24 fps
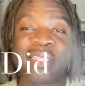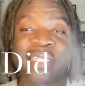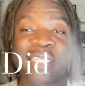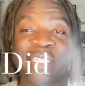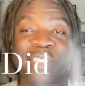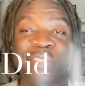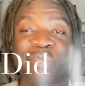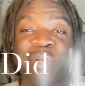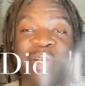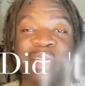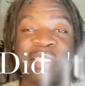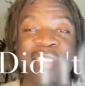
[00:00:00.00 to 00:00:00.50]
And that's
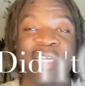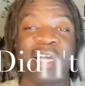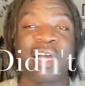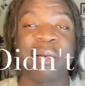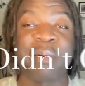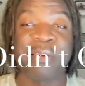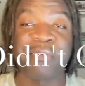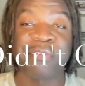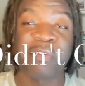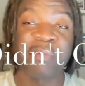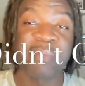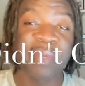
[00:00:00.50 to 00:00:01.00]
where I talk
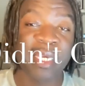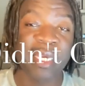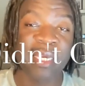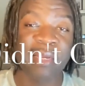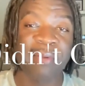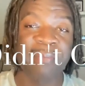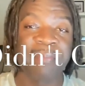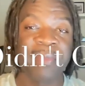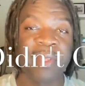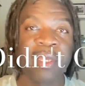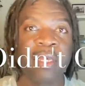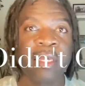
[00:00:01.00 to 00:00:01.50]
about for me.
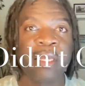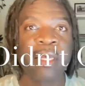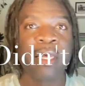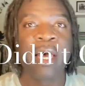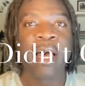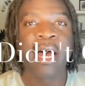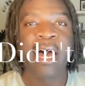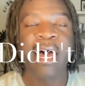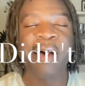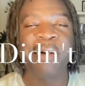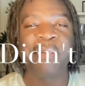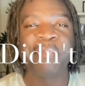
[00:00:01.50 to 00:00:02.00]

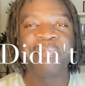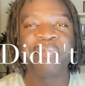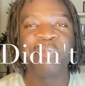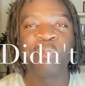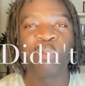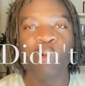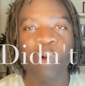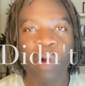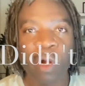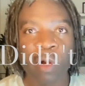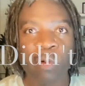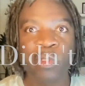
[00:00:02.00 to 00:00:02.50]

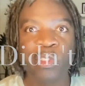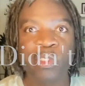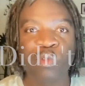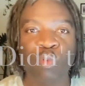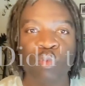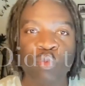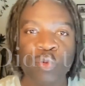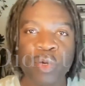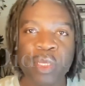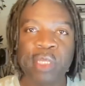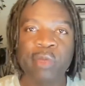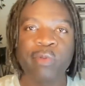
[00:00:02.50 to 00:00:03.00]
Work was
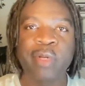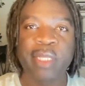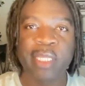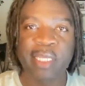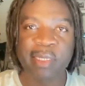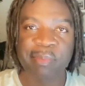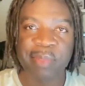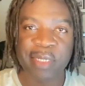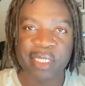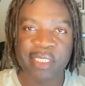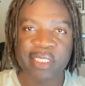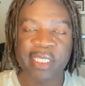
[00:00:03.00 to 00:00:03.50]
really, really
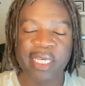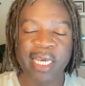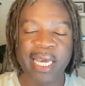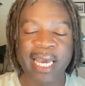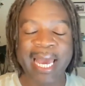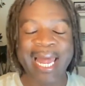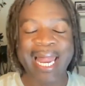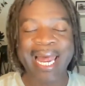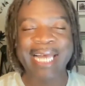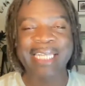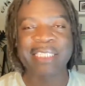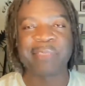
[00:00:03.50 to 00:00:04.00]
busy. It
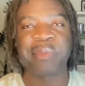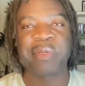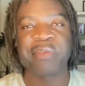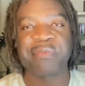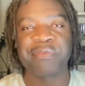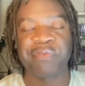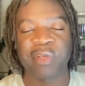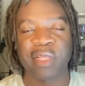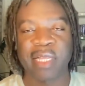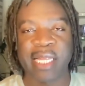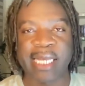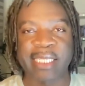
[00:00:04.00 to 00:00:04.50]
has been for
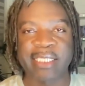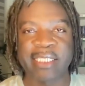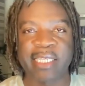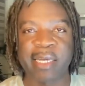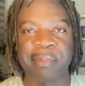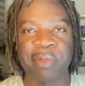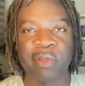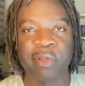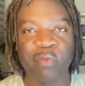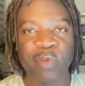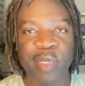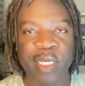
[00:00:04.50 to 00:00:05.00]
the last
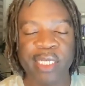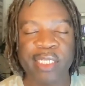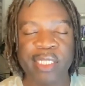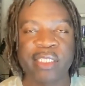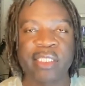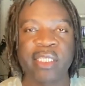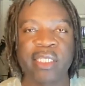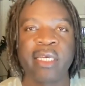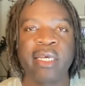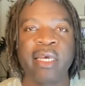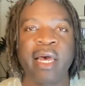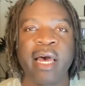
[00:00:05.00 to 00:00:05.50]
couple of weeks.
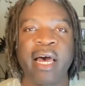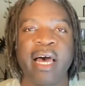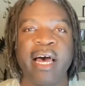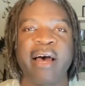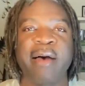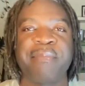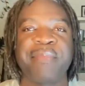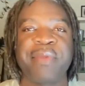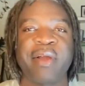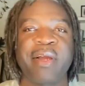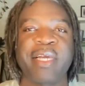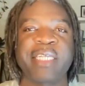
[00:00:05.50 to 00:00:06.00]

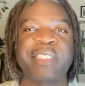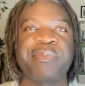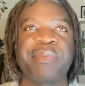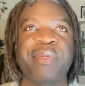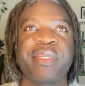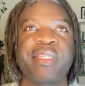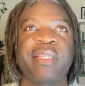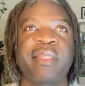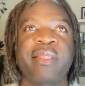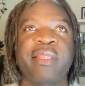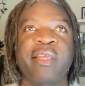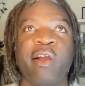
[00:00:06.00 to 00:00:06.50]
There
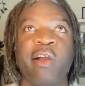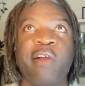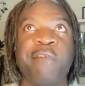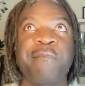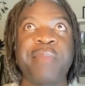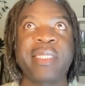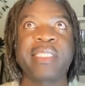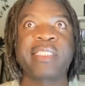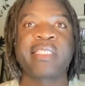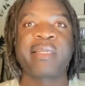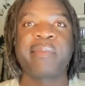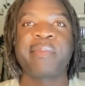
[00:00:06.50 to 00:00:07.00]
have
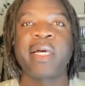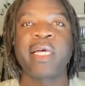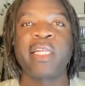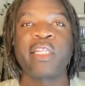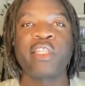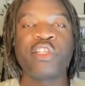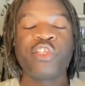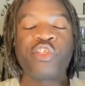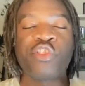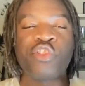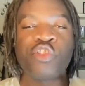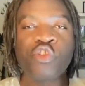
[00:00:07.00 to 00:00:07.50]
been some
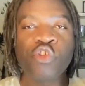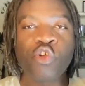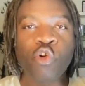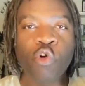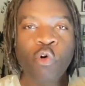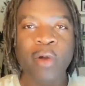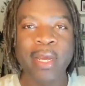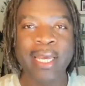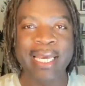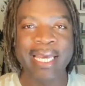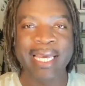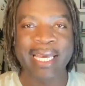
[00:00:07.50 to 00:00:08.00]

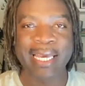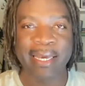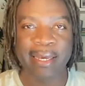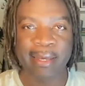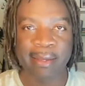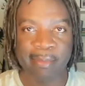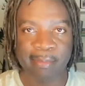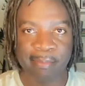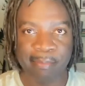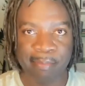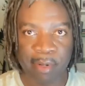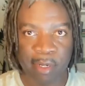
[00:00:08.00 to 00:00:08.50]
annoying
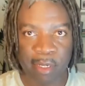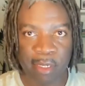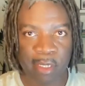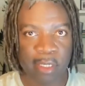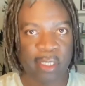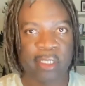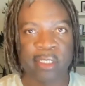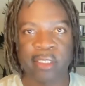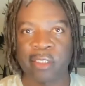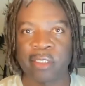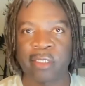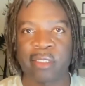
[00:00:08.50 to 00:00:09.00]

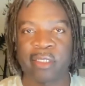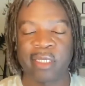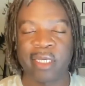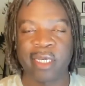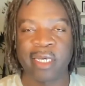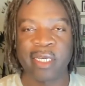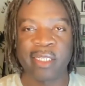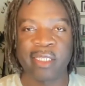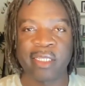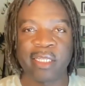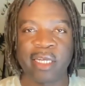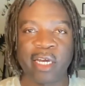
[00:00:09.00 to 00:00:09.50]
bugs
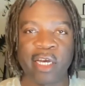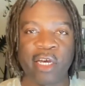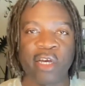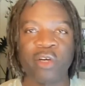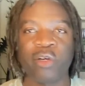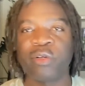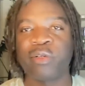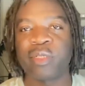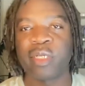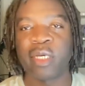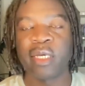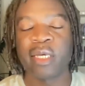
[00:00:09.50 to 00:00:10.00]
in the
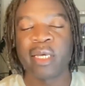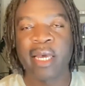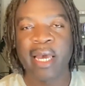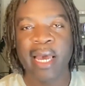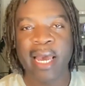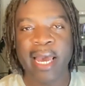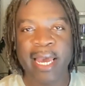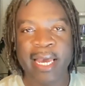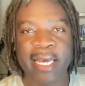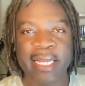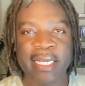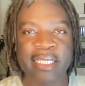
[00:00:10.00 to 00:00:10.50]
code.
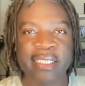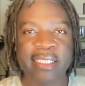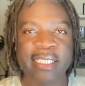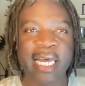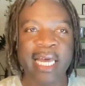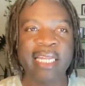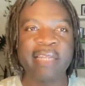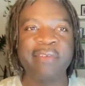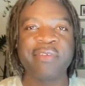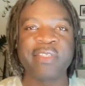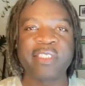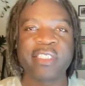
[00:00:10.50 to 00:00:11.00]
And it's not
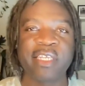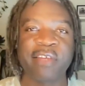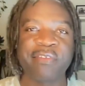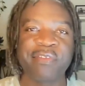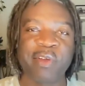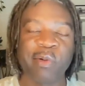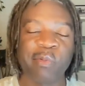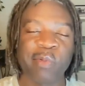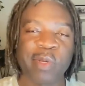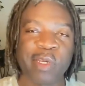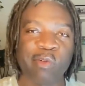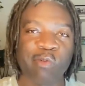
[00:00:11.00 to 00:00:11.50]
even stuff
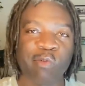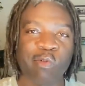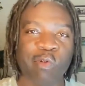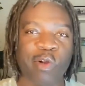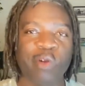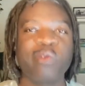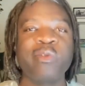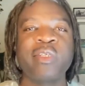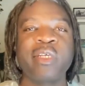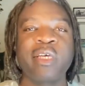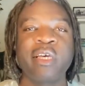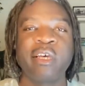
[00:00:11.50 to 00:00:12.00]
that we
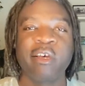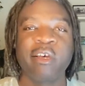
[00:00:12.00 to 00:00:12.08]
wrote.